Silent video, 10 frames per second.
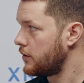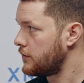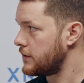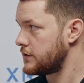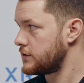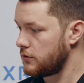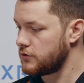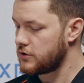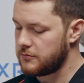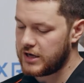there's a
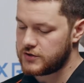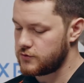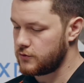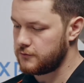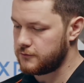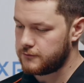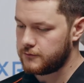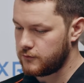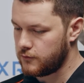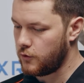solution to match sort
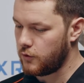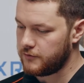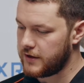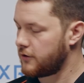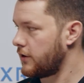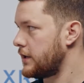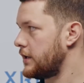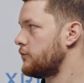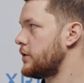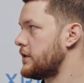of all of that
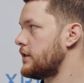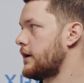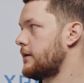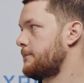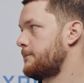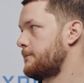gradient within there.